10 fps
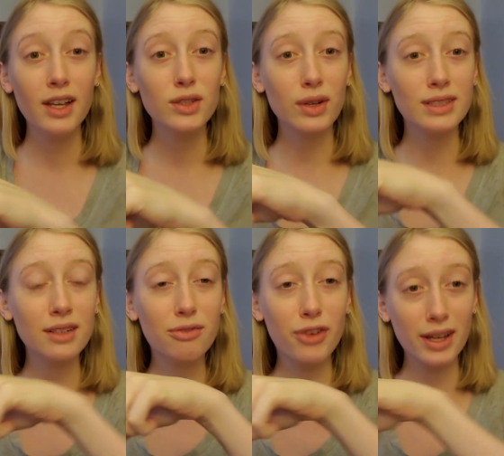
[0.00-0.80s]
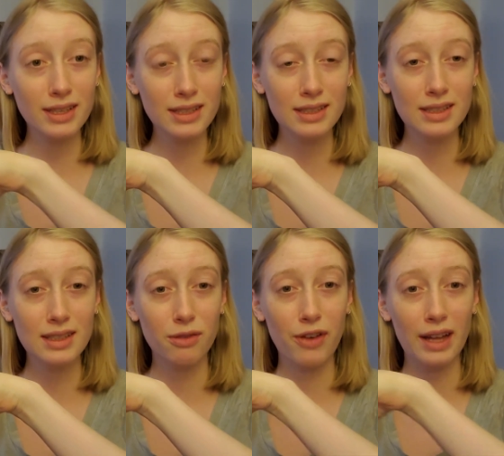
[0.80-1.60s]
So I did fix
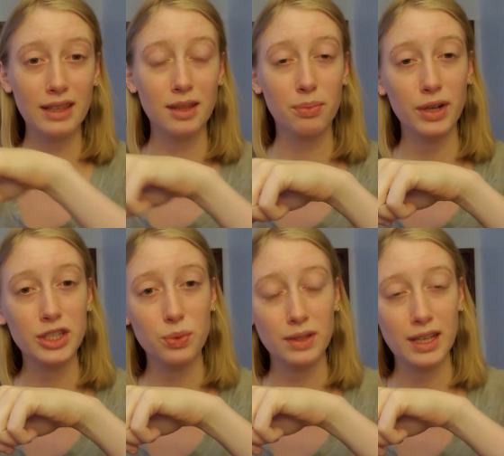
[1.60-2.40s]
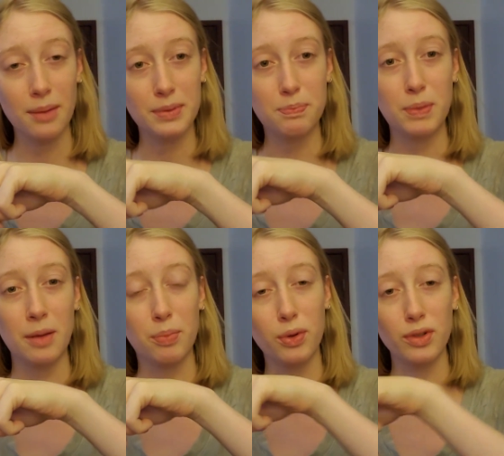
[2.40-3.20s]
the fact that the bridge kept
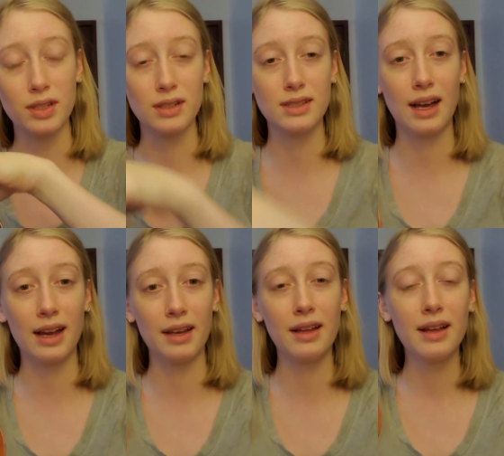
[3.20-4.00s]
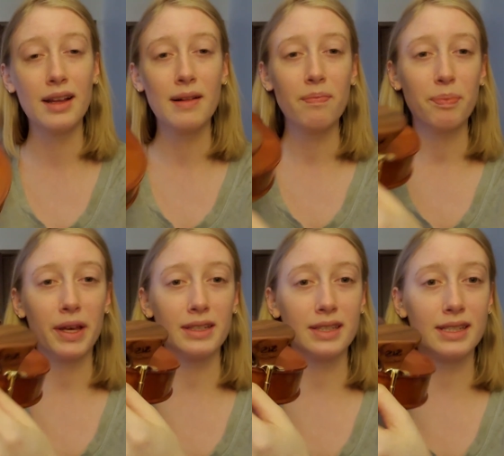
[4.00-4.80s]
being pulled to the side,
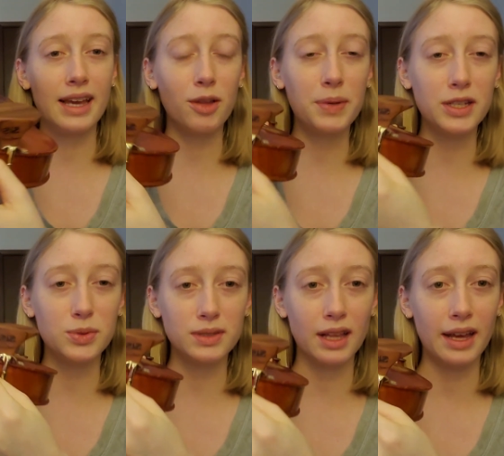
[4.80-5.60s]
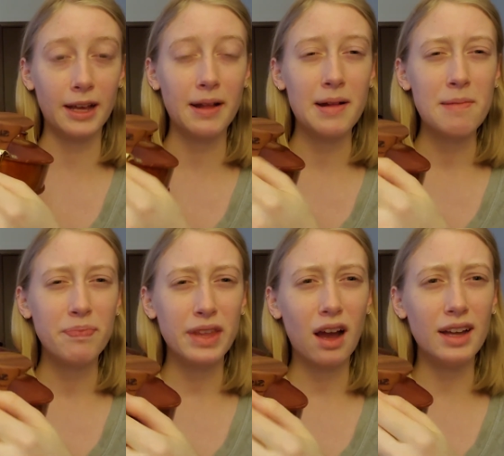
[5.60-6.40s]
because the tailpiece was like
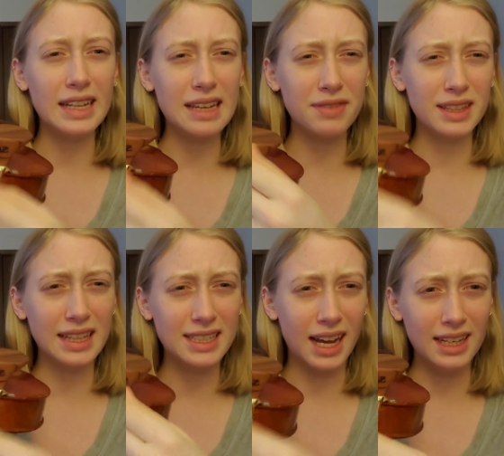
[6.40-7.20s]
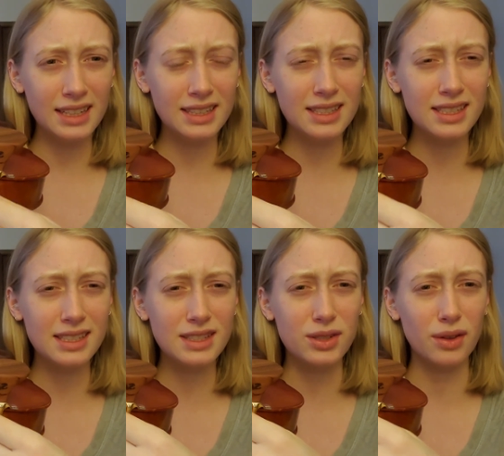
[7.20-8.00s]
unevenly tightened.
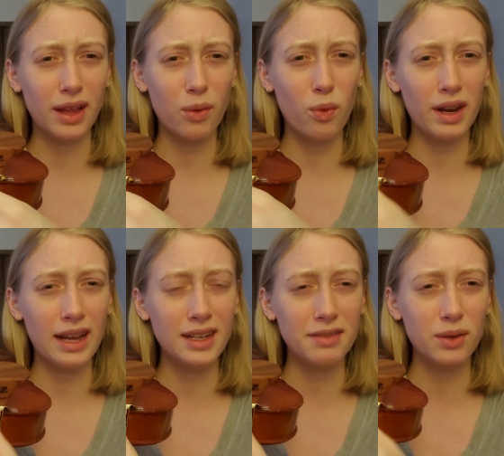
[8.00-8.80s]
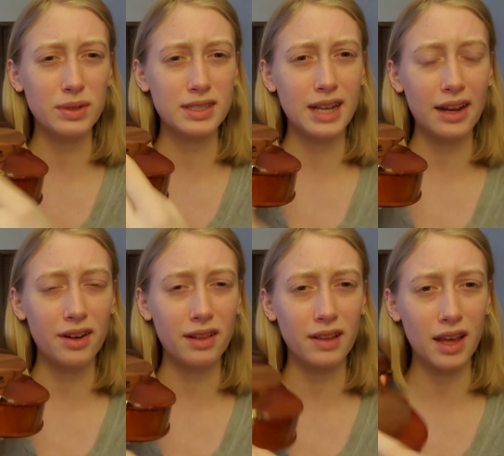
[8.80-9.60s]
So like one end of it was
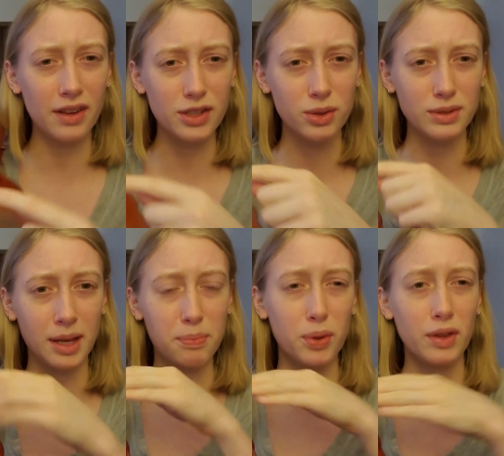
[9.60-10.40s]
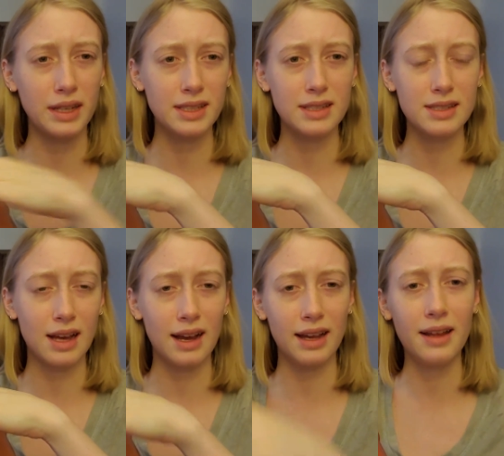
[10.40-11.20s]
tighter than the other, so it was like pulling to the
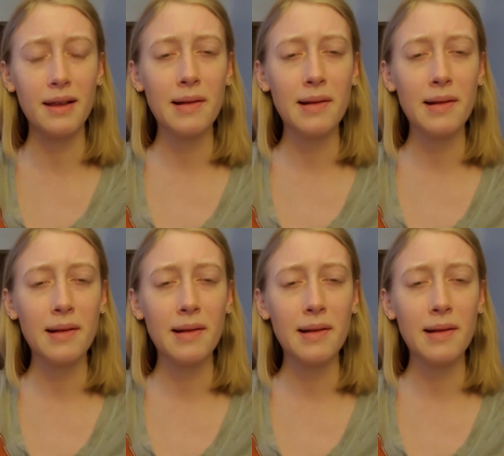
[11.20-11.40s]
side.